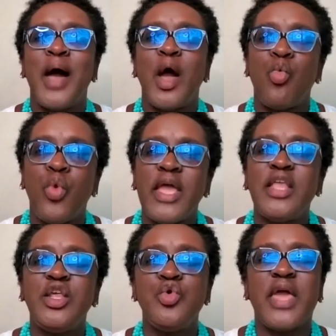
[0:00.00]
But
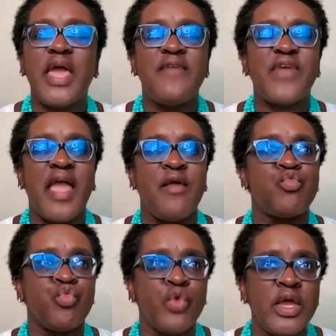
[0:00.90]
when you give
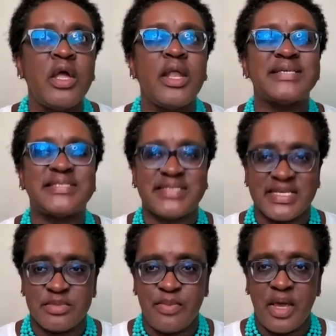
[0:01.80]
a real
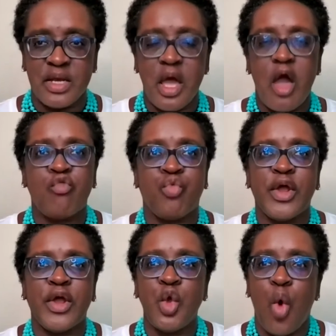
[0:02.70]
assessment of
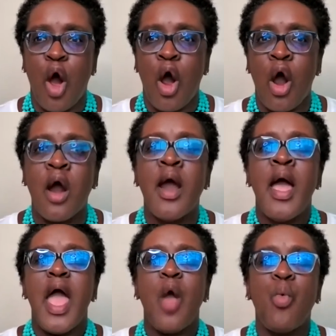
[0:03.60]
where you are
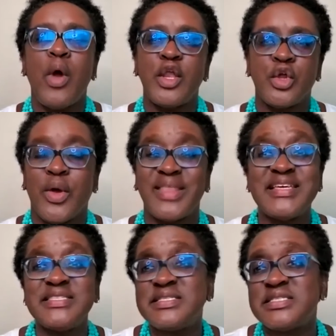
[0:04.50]
and what you're doing,
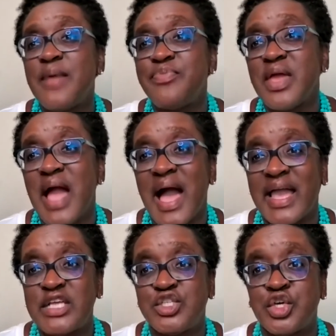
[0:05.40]
this is something
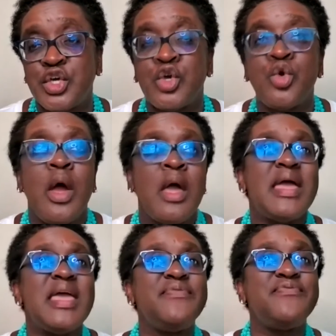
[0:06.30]
I do,
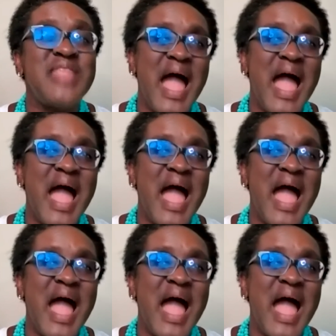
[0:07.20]
if